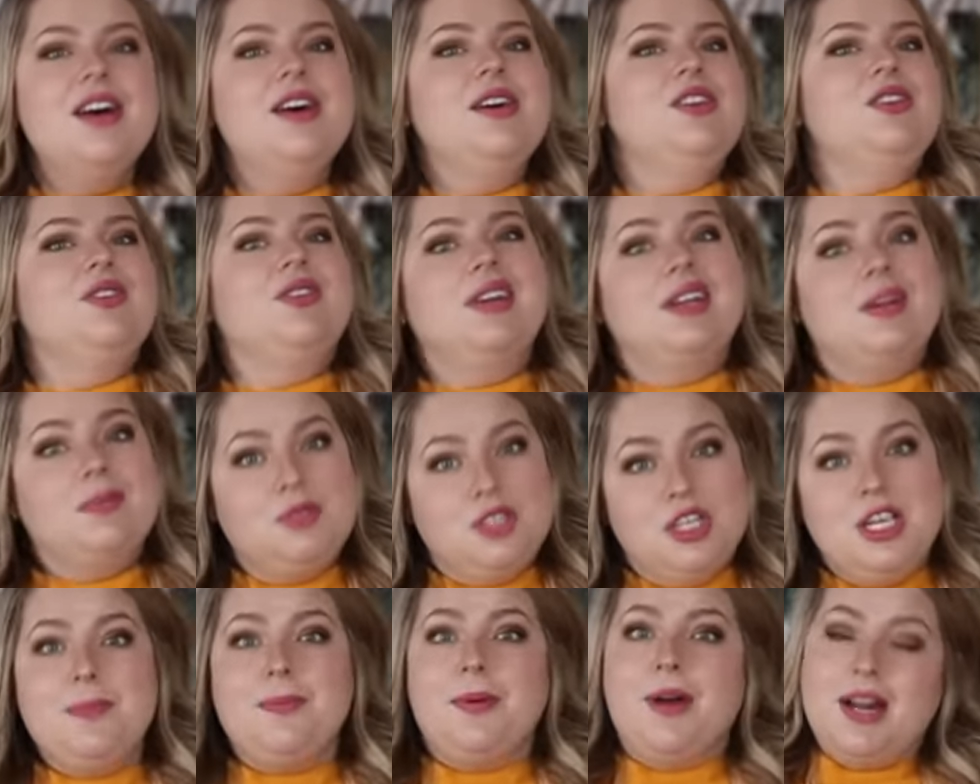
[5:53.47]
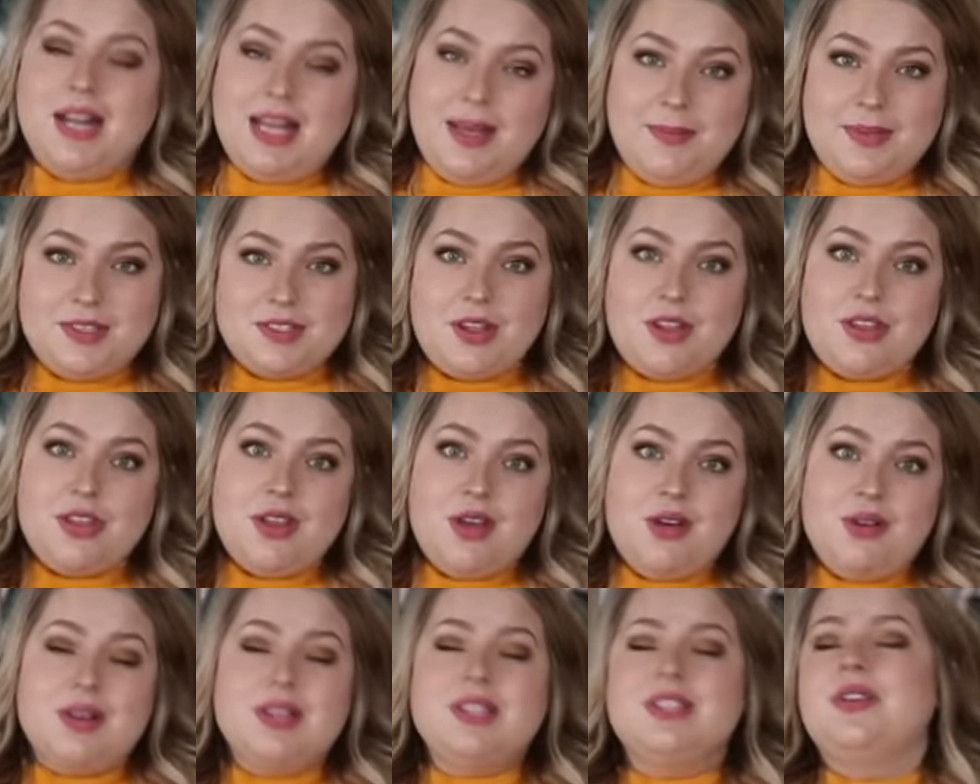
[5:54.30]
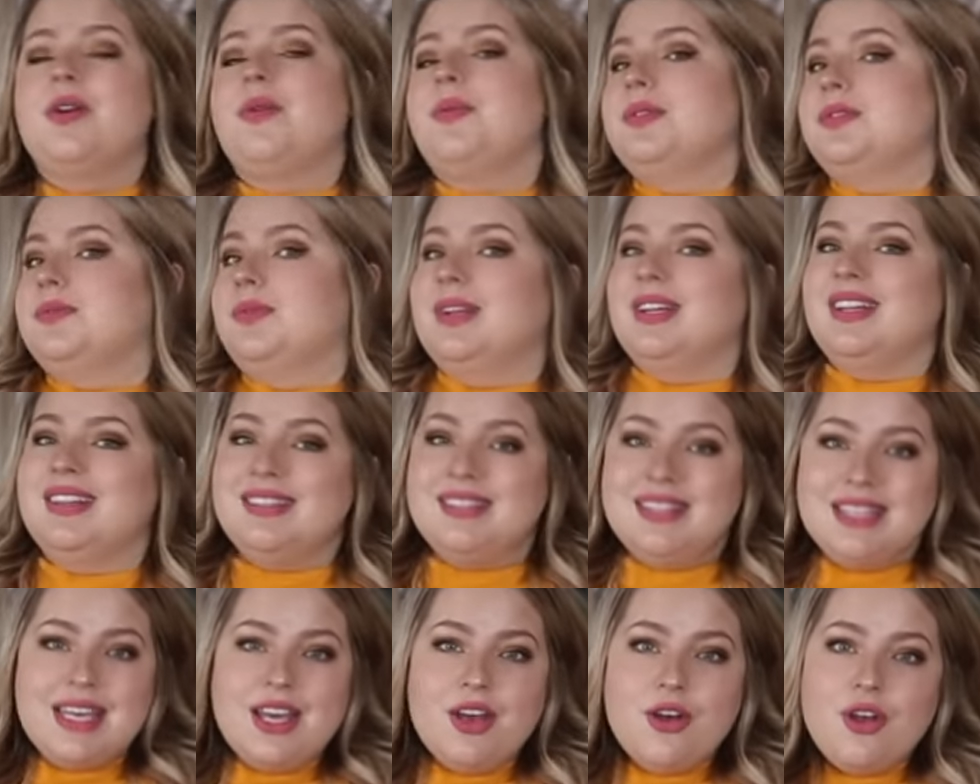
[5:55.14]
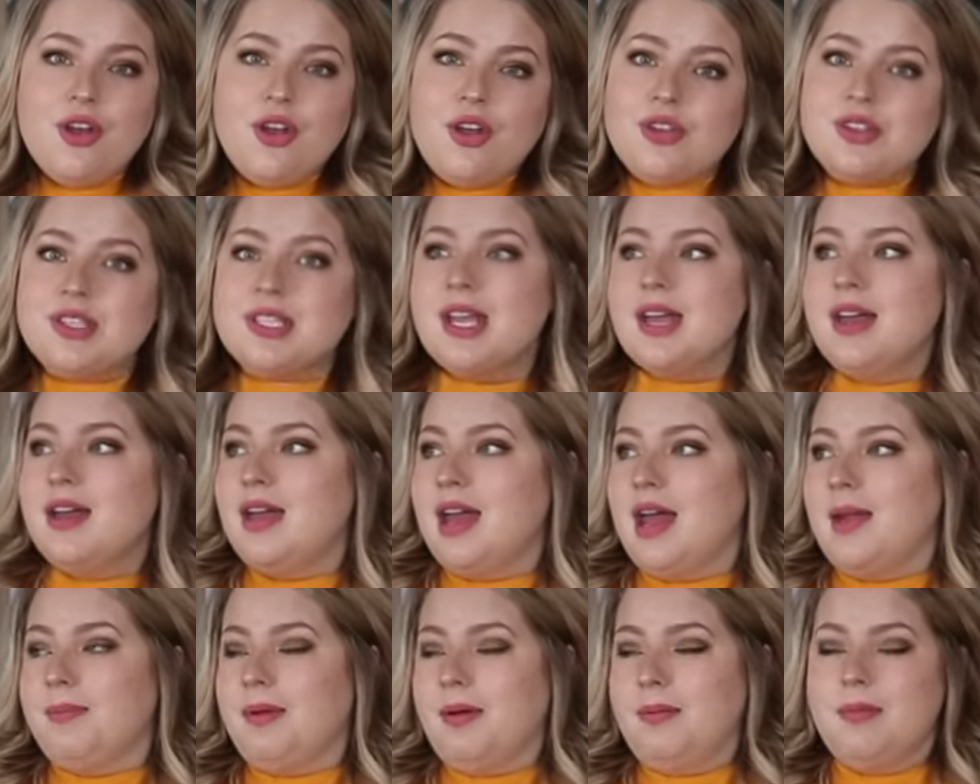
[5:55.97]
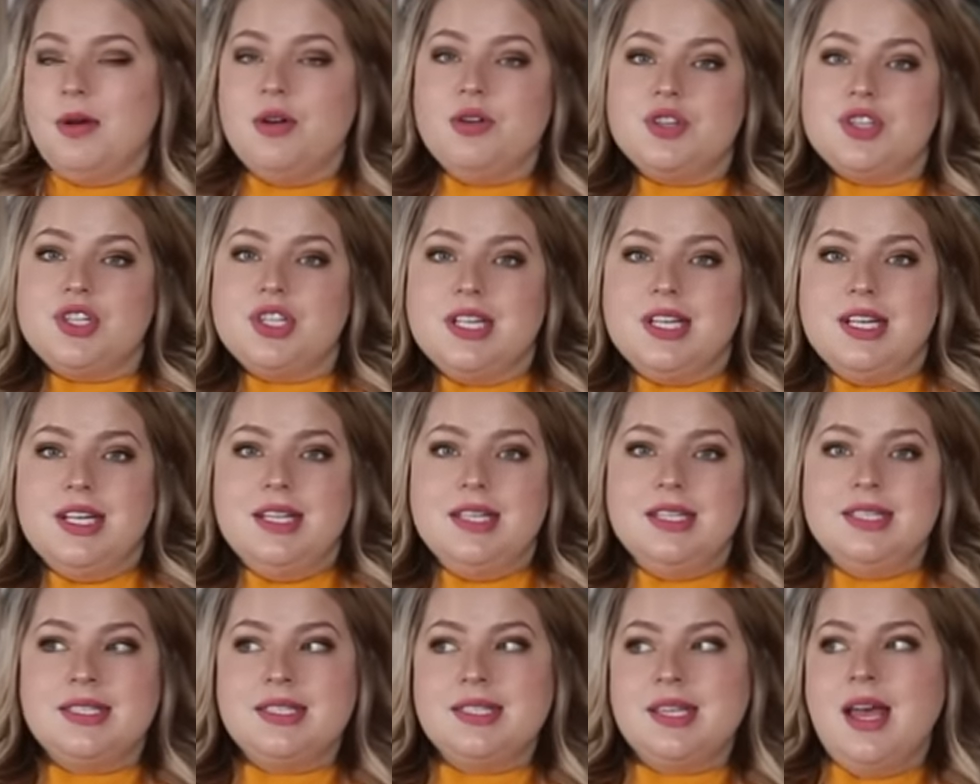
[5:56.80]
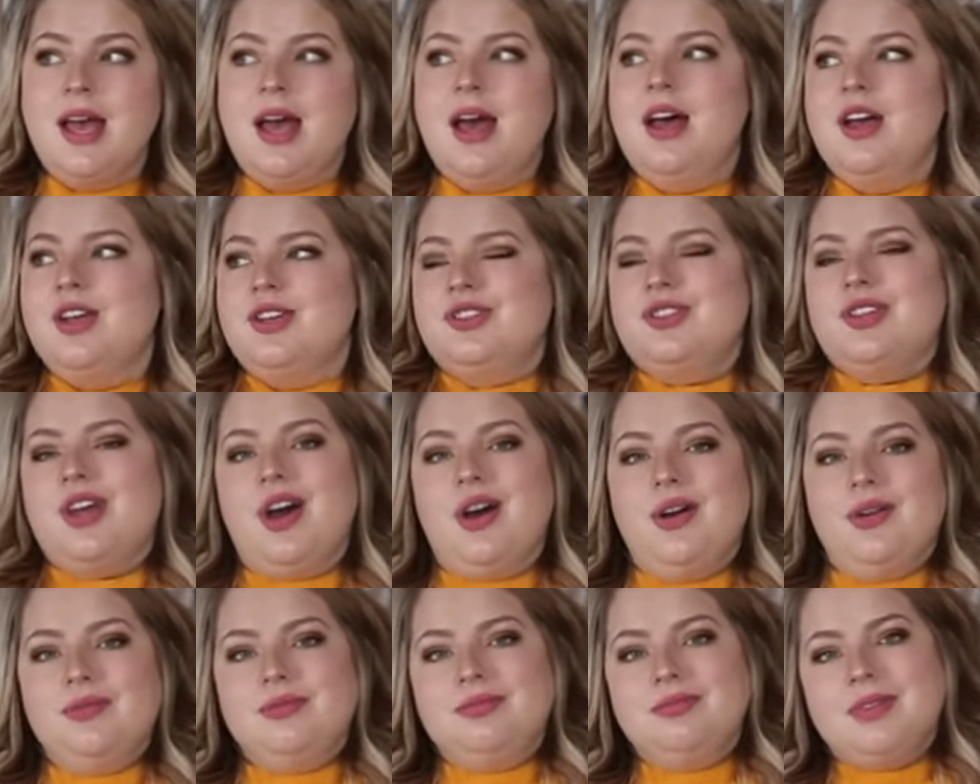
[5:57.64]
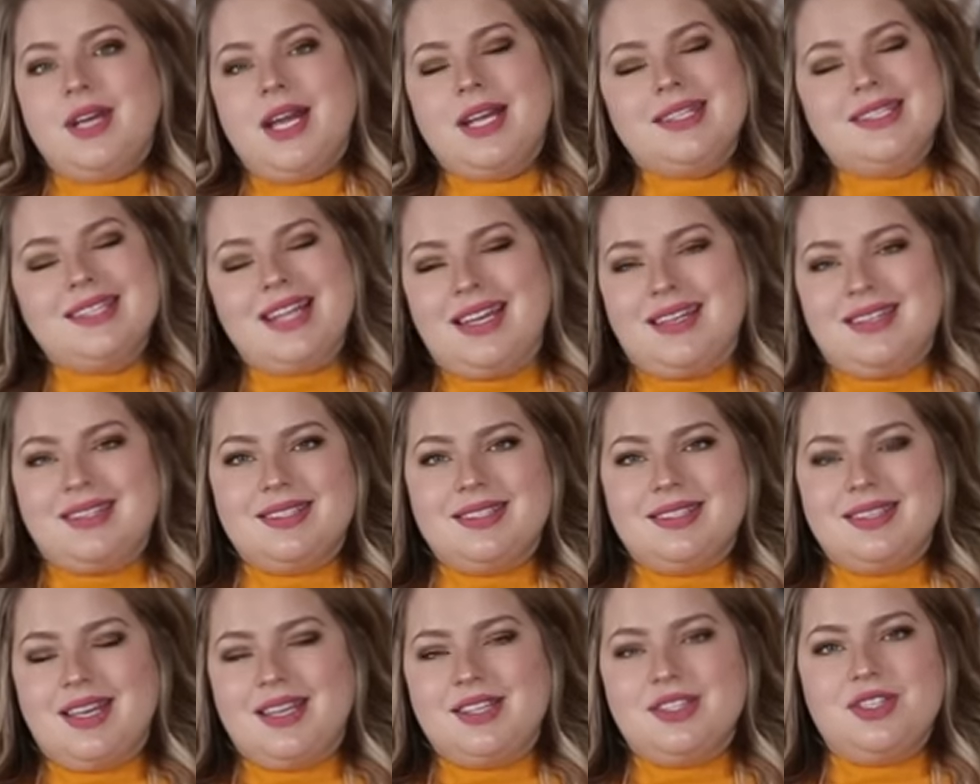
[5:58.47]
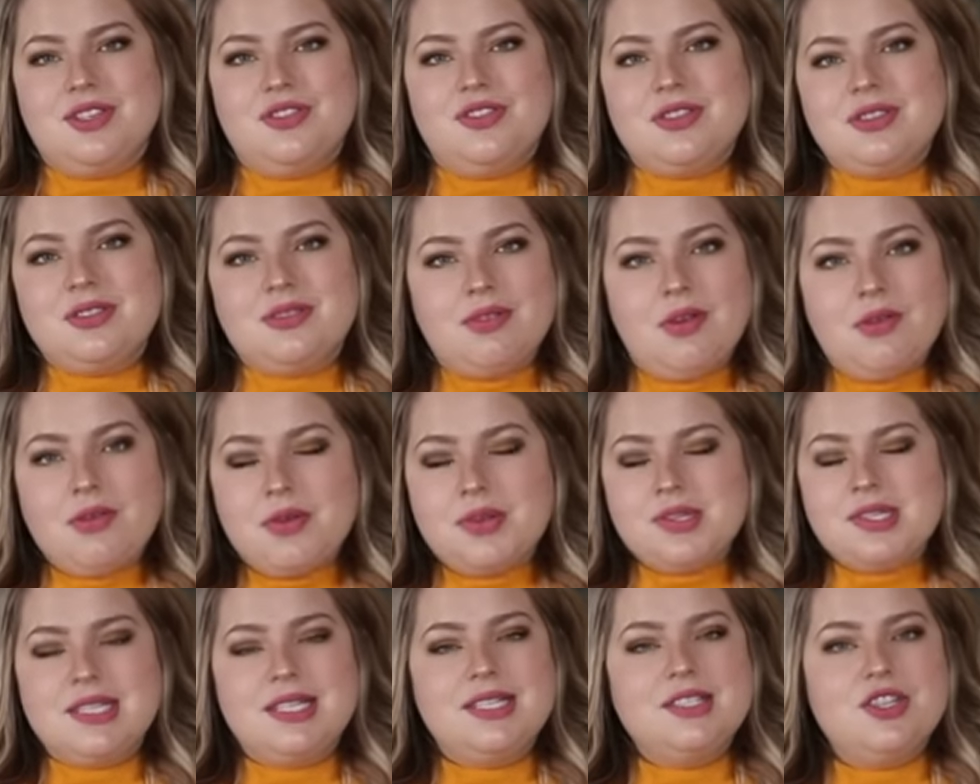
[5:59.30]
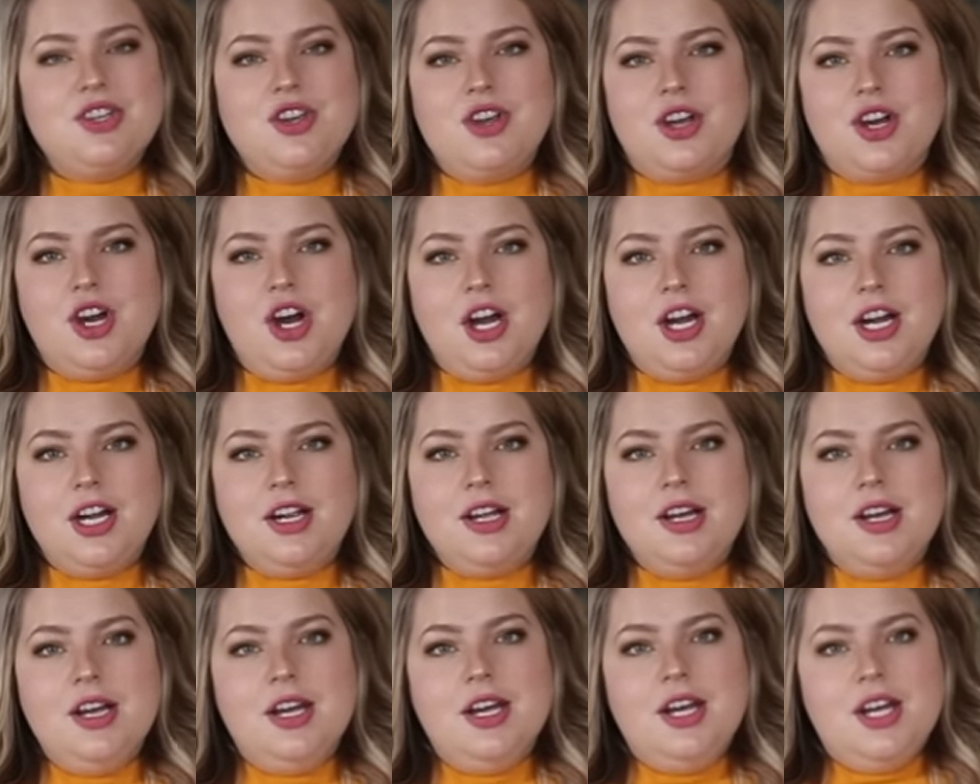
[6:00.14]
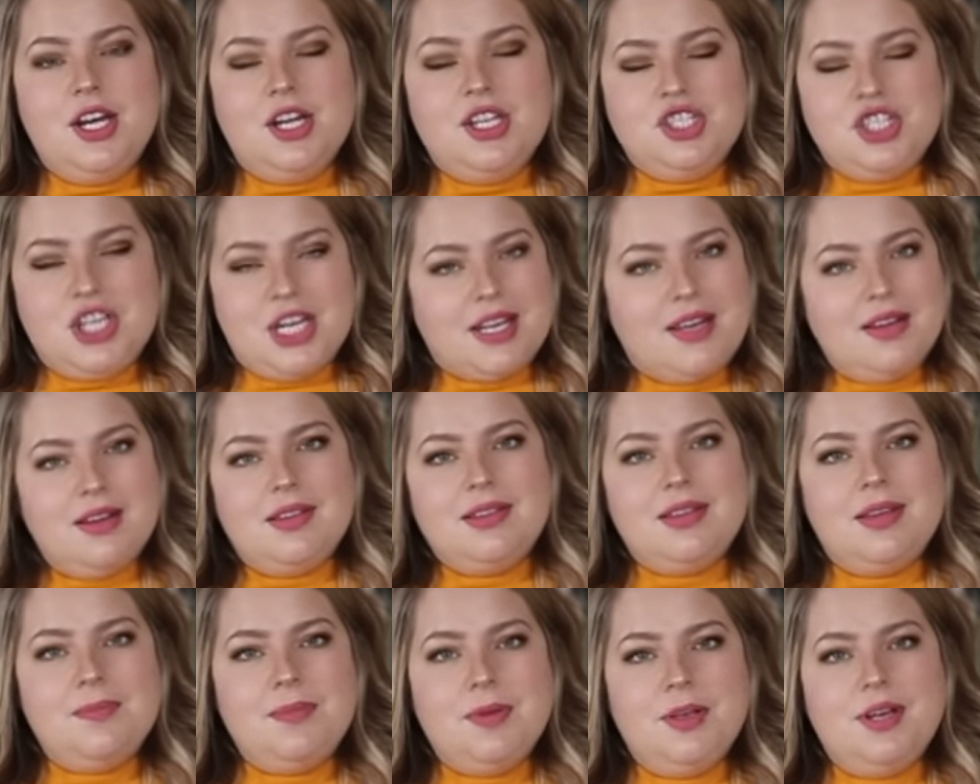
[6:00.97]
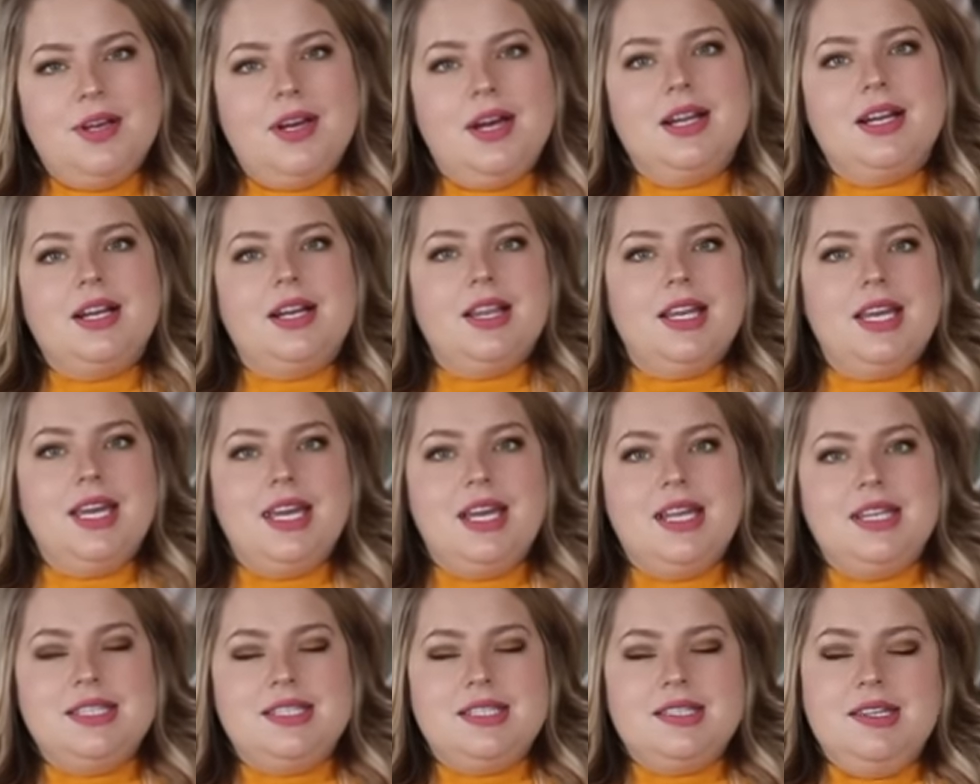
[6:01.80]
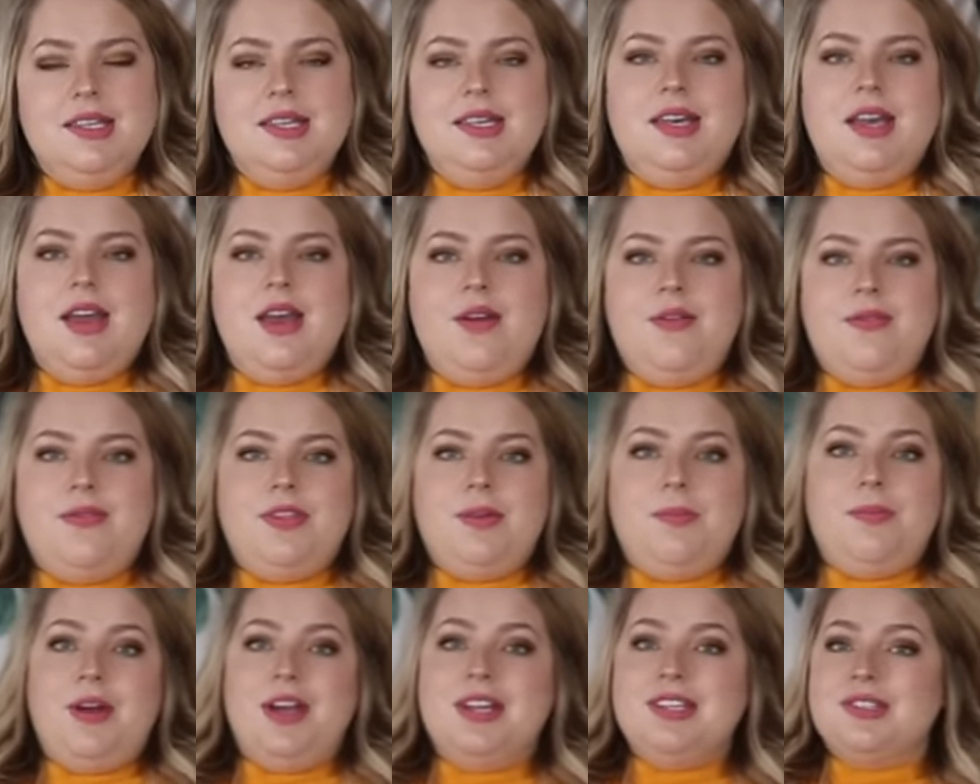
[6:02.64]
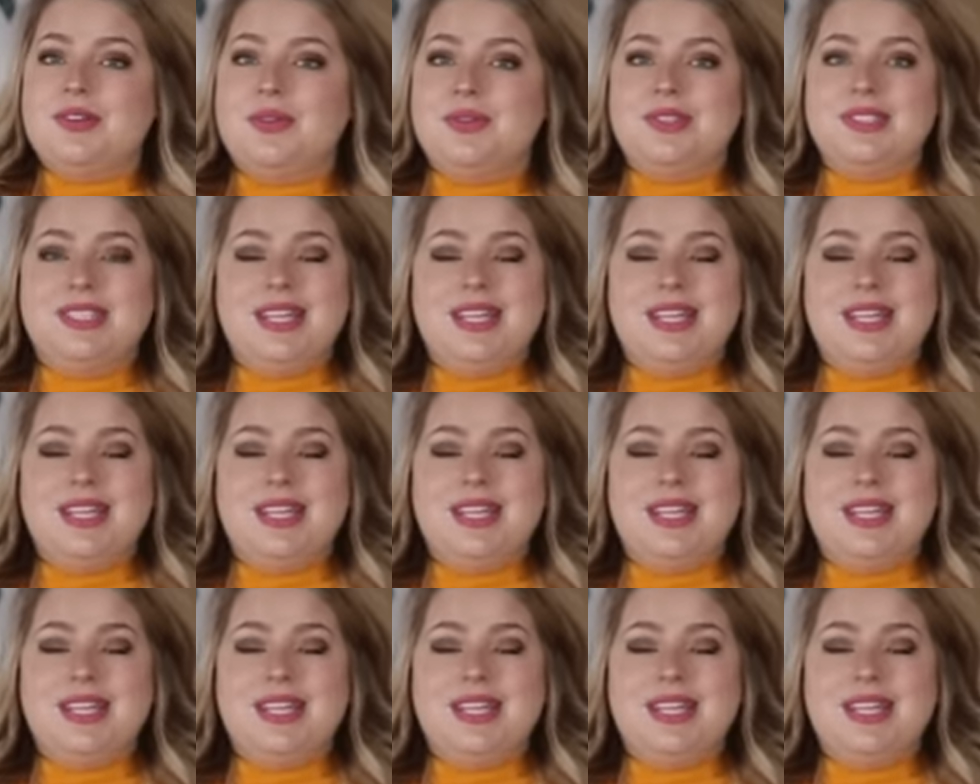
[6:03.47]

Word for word: You can get them cheaper on Amazon though, because they're always running deals and promotions. So it's nice because you just throw those things in your cart, check in on them periodically, and see if the price goes